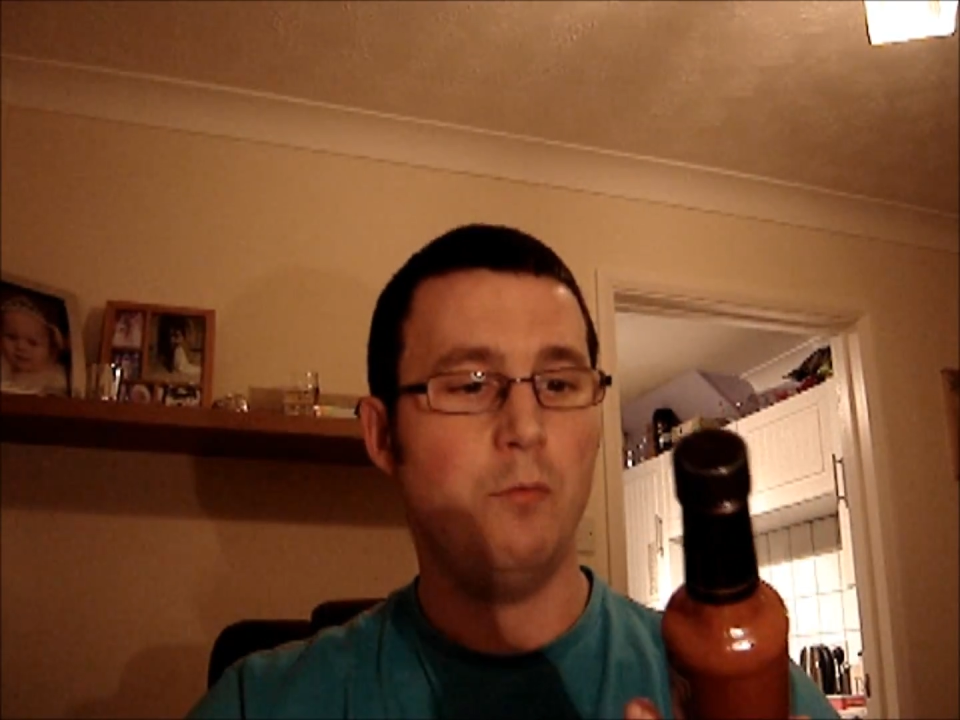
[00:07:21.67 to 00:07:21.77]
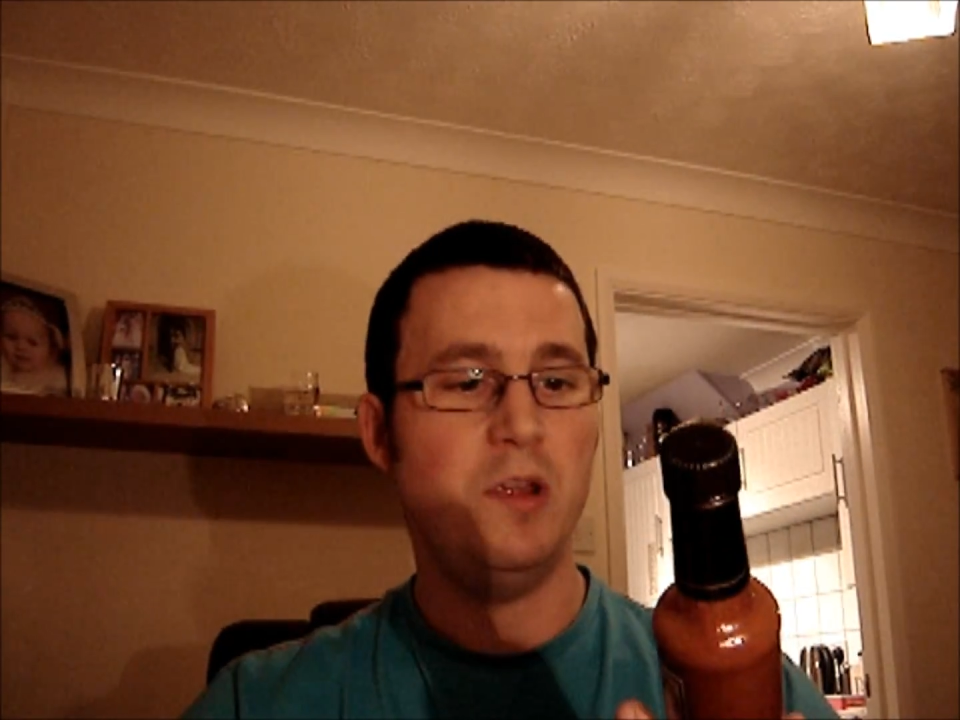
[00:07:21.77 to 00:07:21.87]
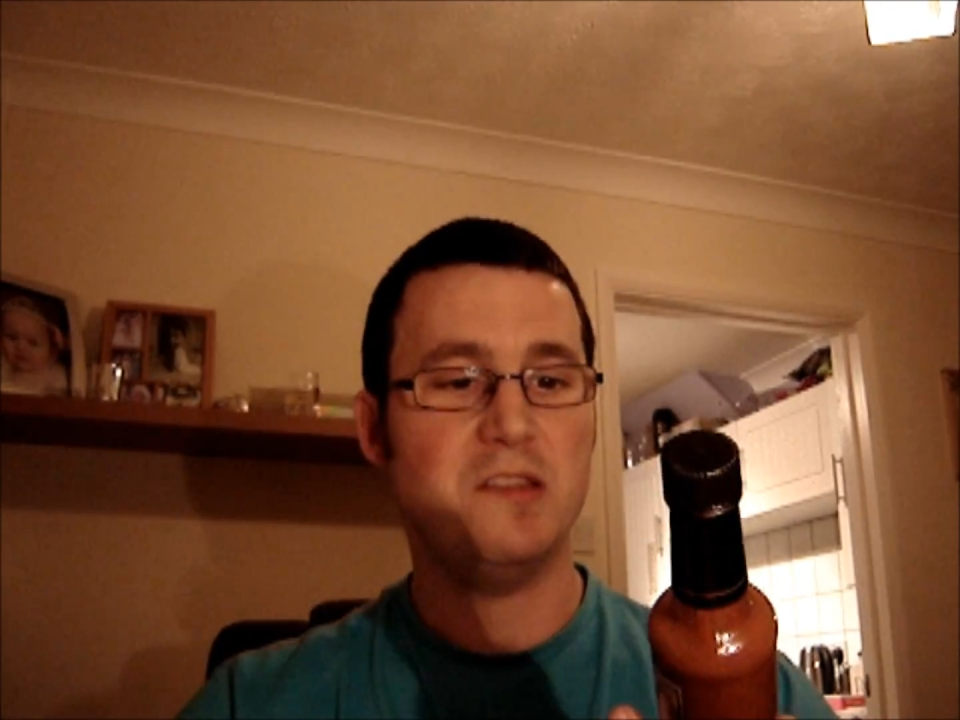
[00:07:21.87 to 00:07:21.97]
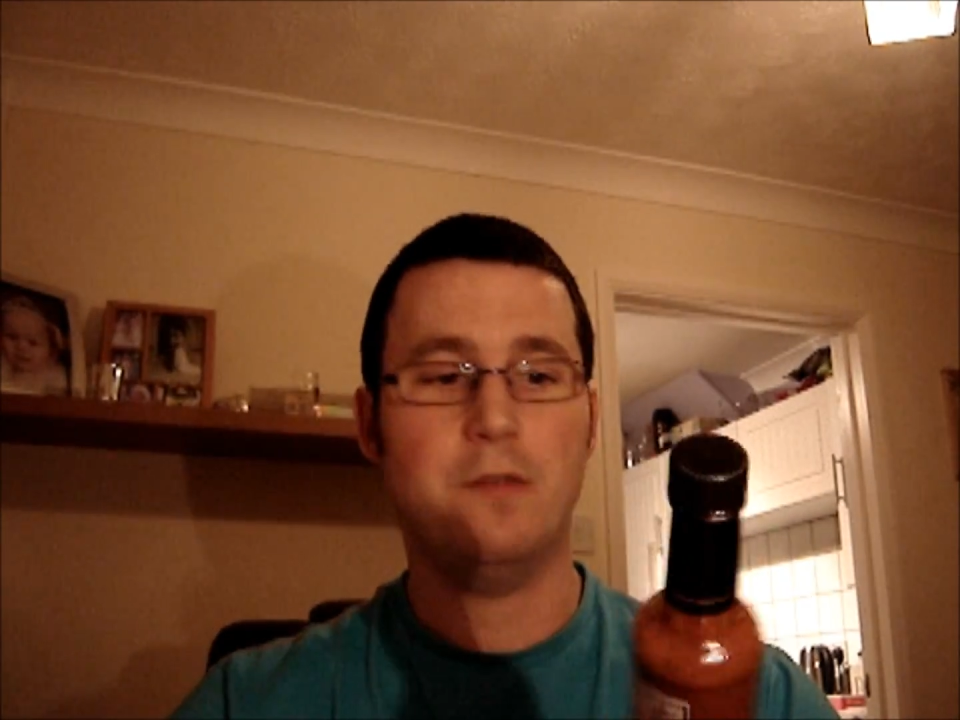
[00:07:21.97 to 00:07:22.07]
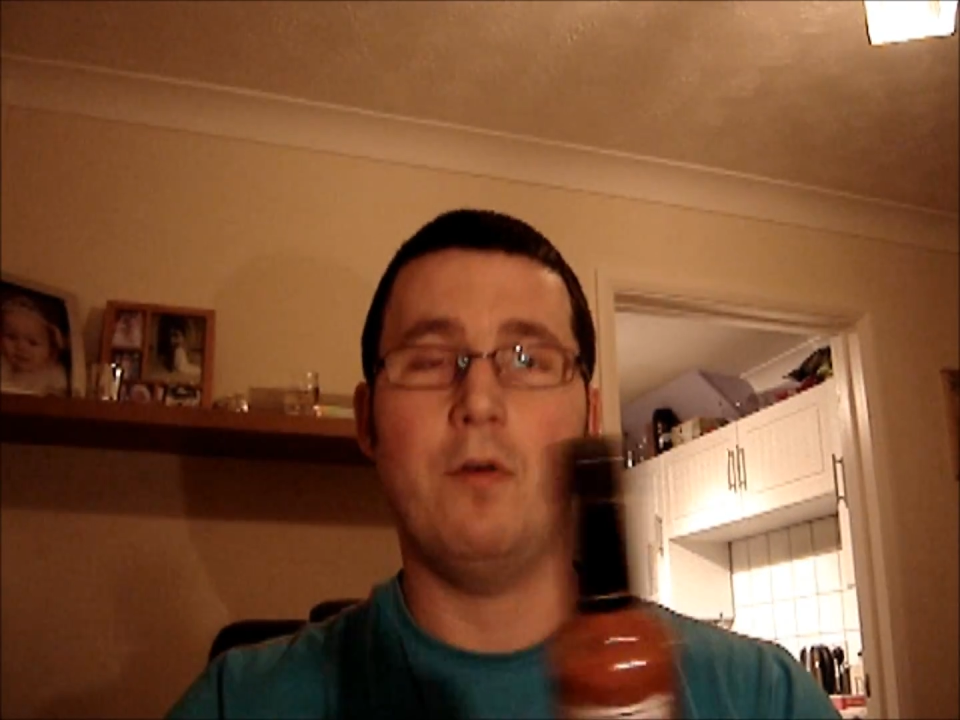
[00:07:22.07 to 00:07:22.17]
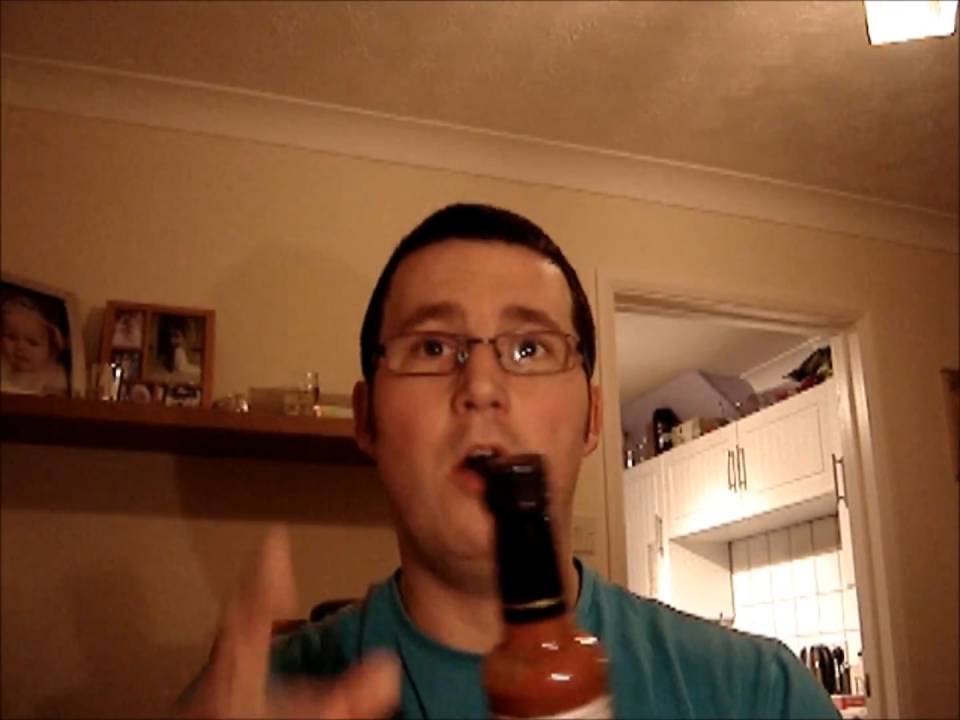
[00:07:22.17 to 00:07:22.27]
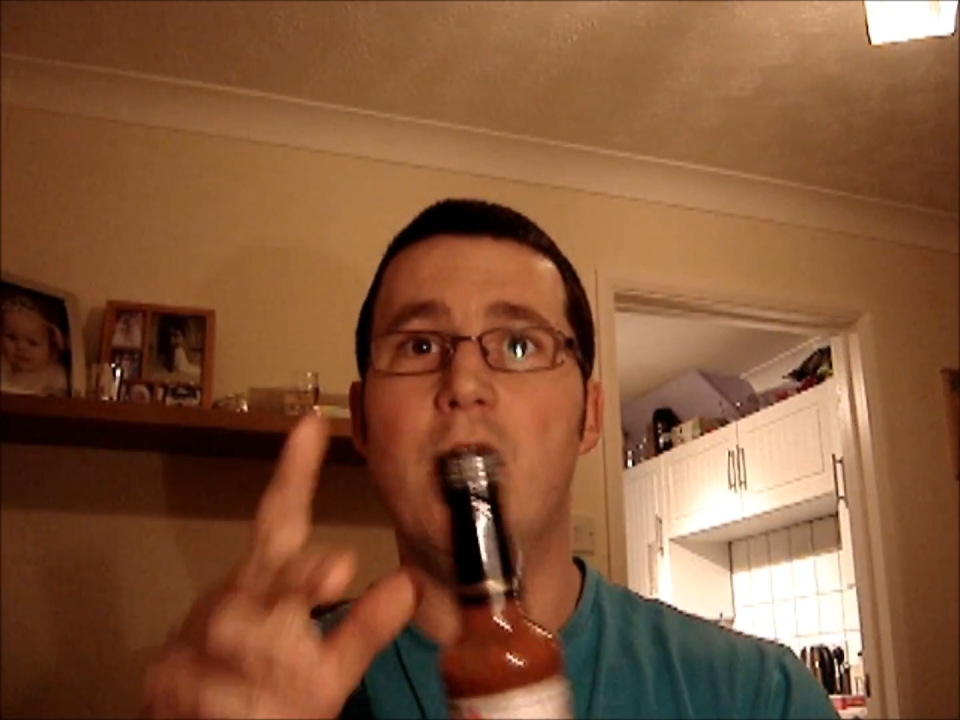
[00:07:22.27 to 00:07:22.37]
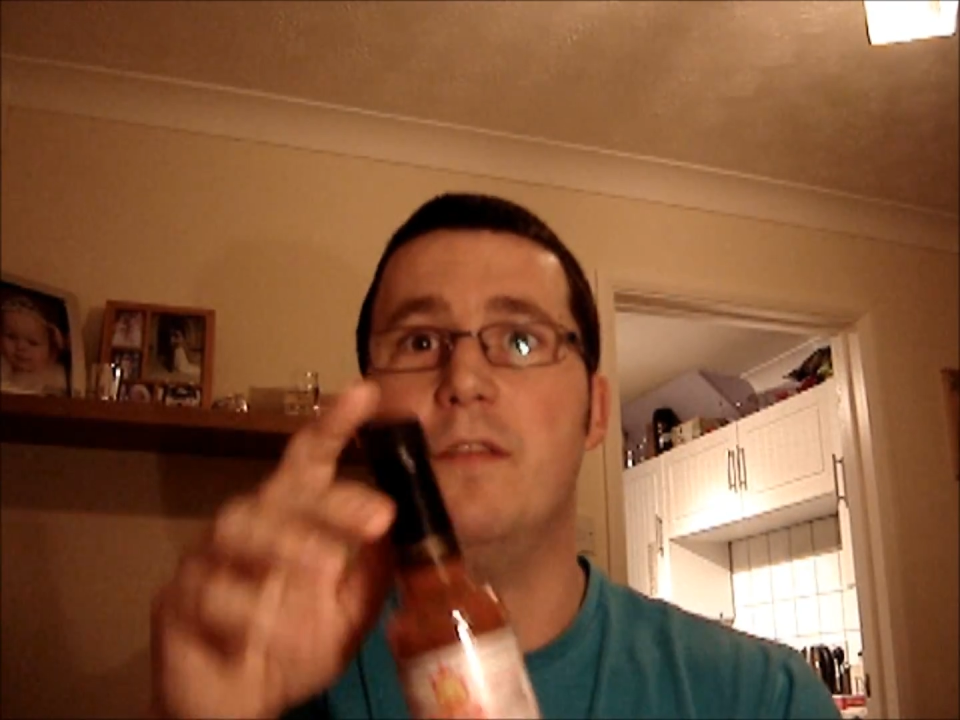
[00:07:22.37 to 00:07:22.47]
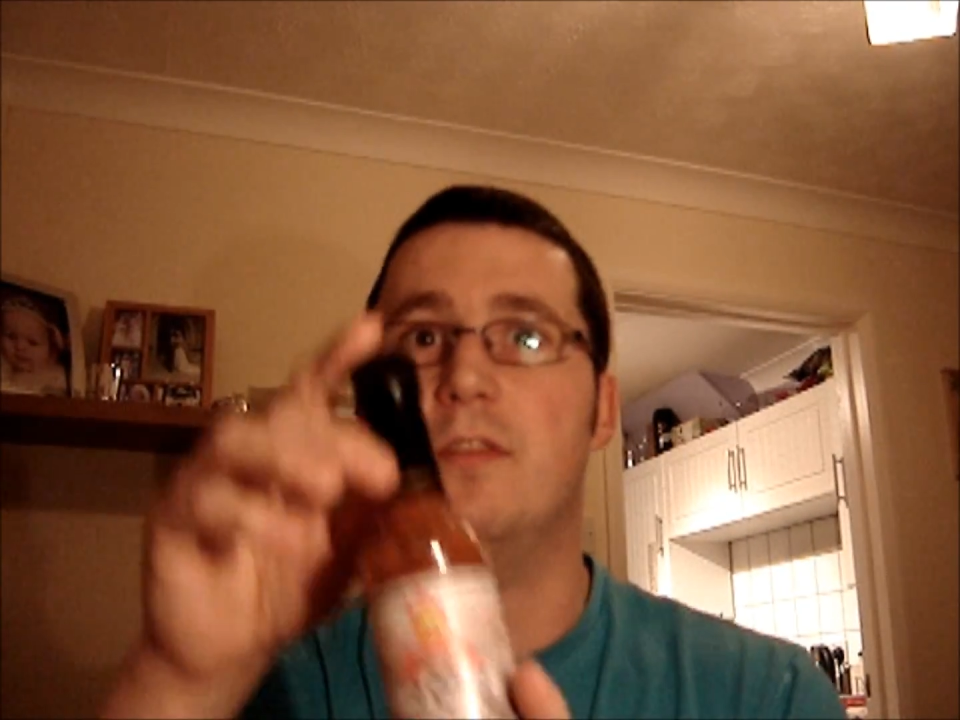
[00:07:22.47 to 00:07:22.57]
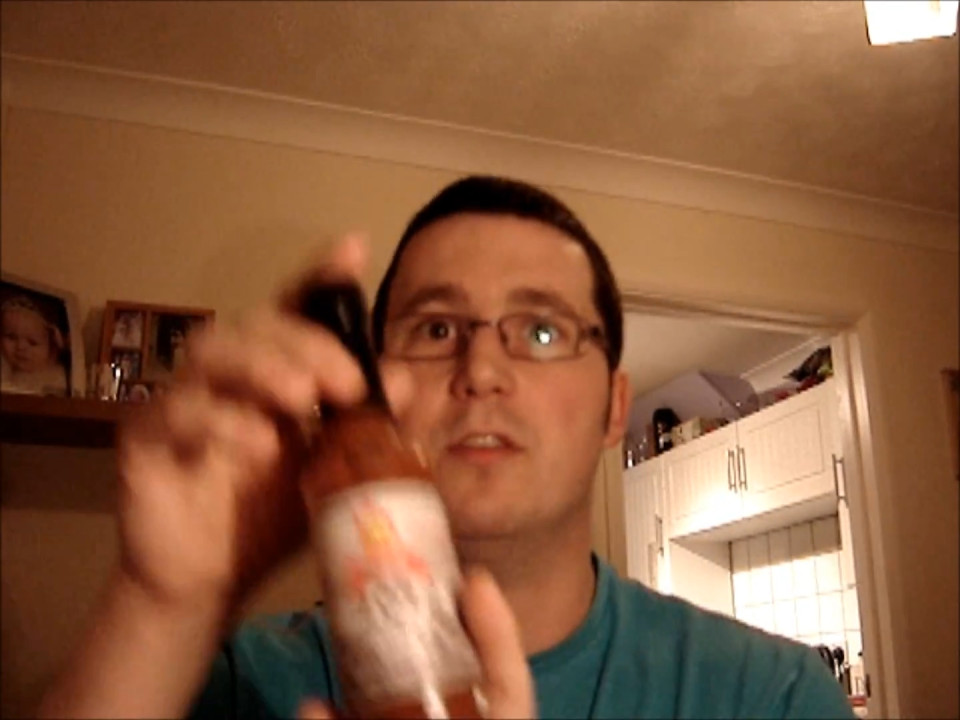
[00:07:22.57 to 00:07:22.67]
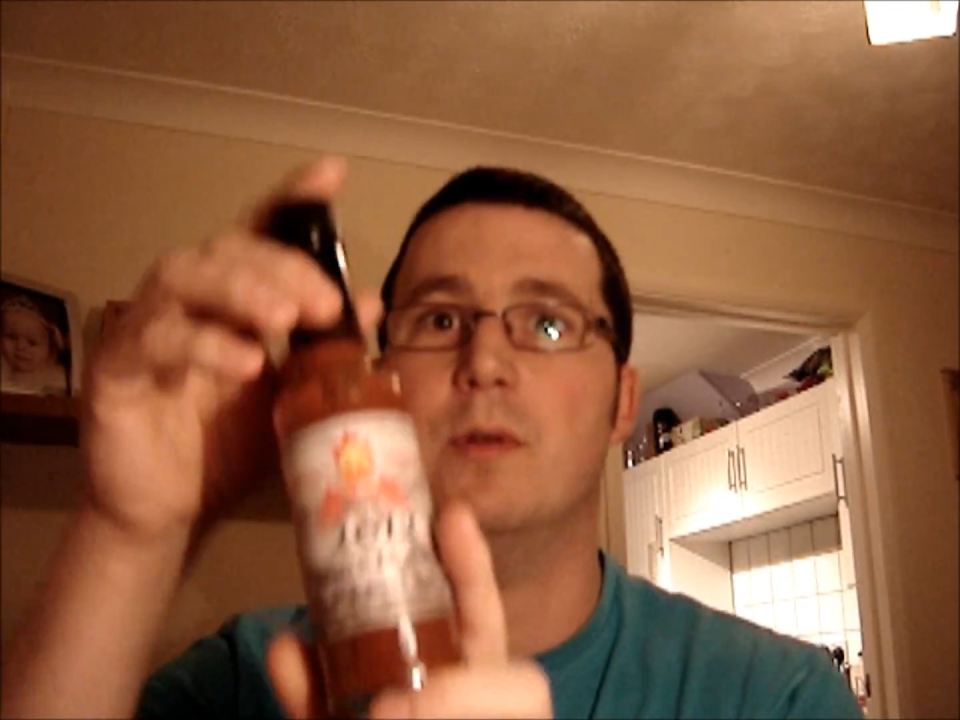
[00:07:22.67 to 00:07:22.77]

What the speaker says: We survived the